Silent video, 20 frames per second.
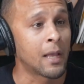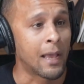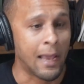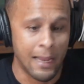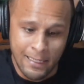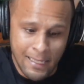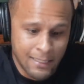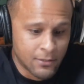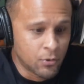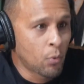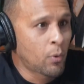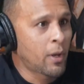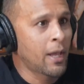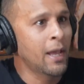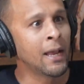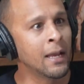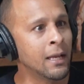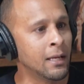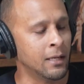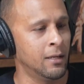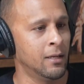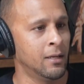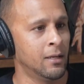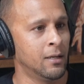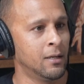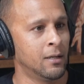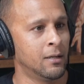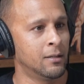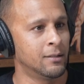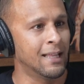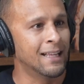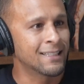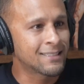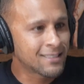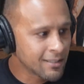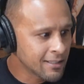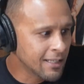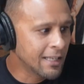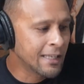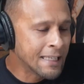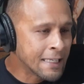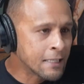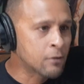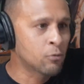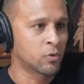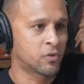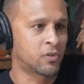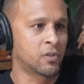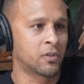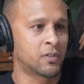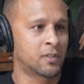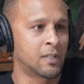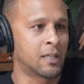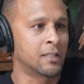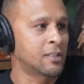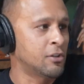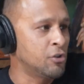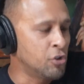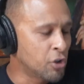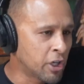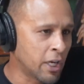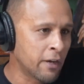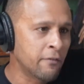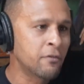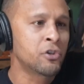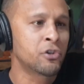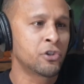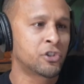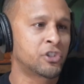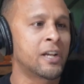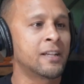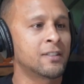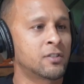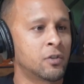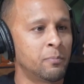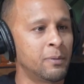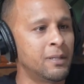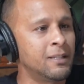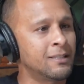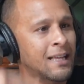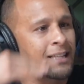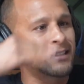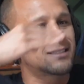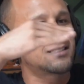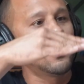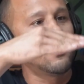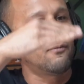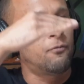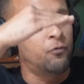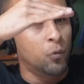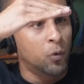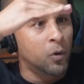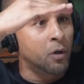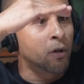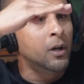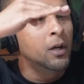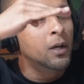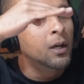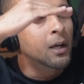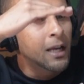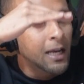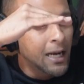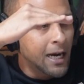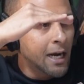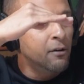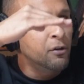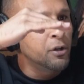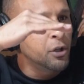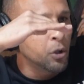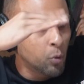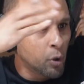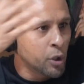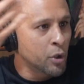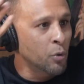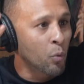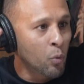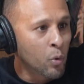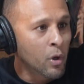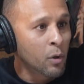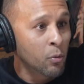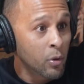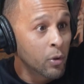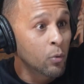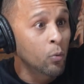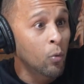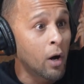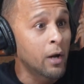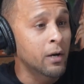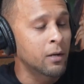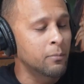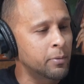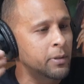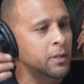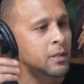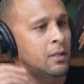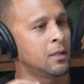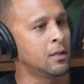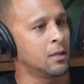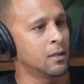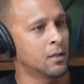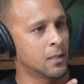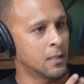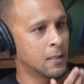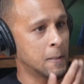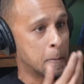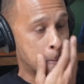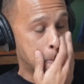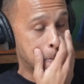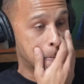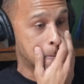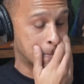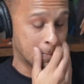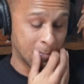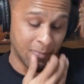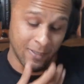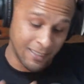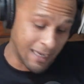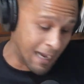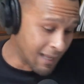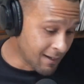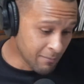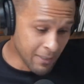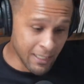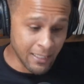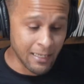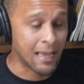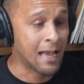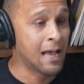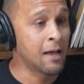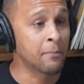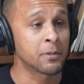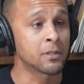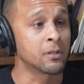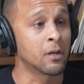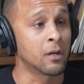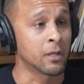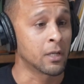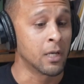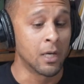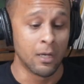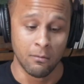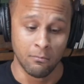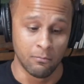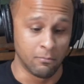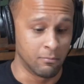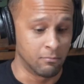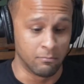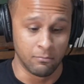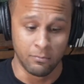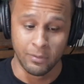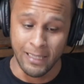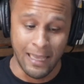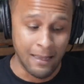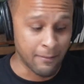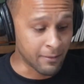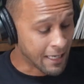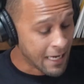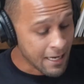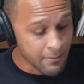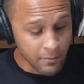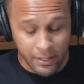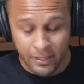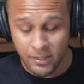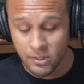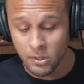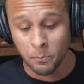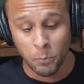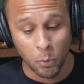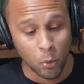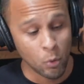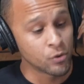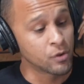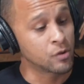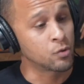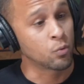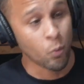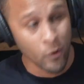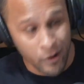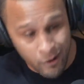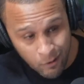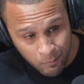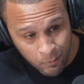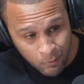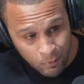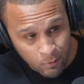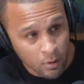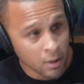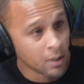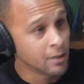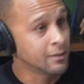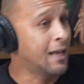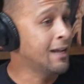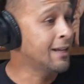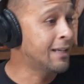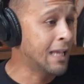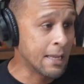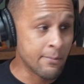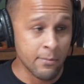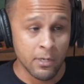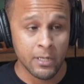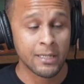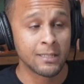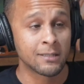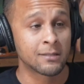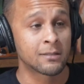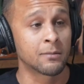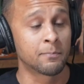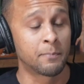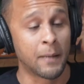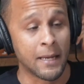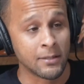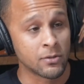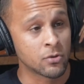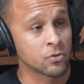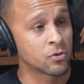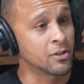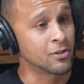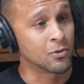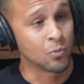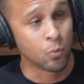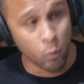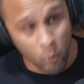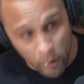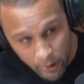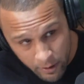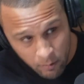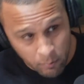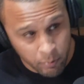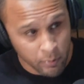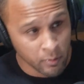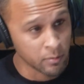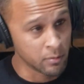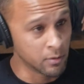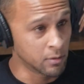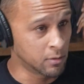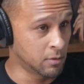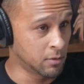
And that's okay. That's going to equal success. Sure. And you're giving your chance to be in that top 4 area where we want to be. Got to make it happen, dog. That game against the Bulls is winnable. That game against the Pacers is winnable.